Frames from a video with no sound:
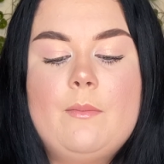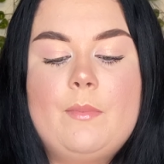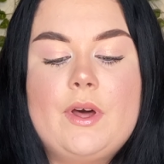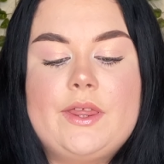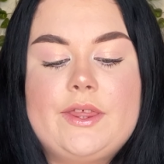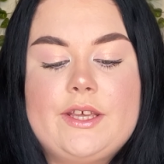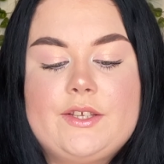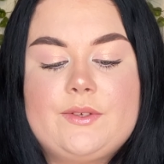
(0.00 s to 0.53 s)

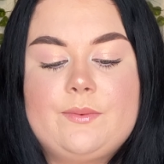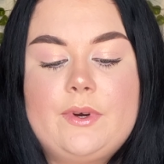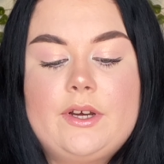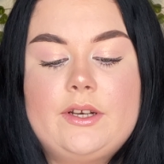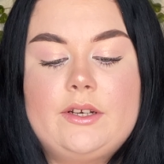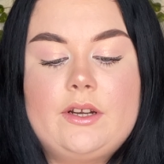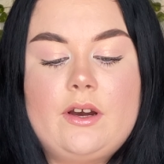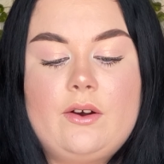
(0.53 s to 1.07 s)
but this
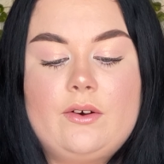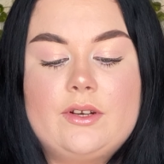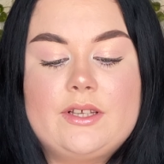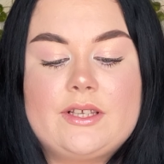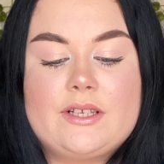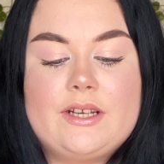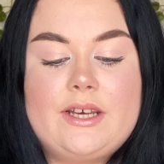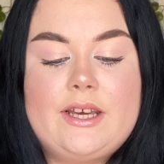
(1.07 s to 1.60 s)
one,
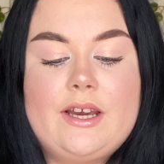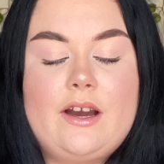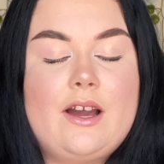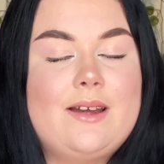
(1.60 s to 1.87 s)
honestly,